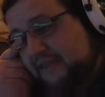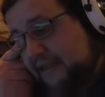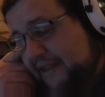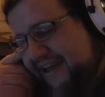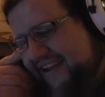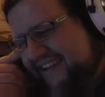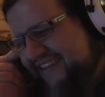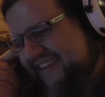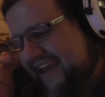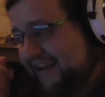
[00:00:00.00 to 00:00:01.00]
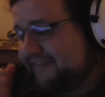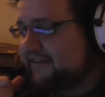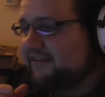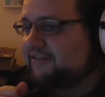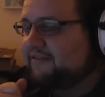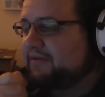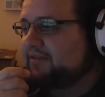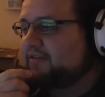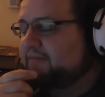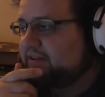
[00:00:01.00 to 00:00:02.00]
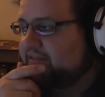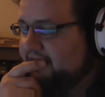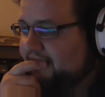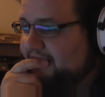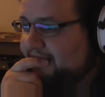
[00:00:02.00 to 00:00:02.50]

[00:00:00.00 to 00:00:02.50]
That is going to be so much fun.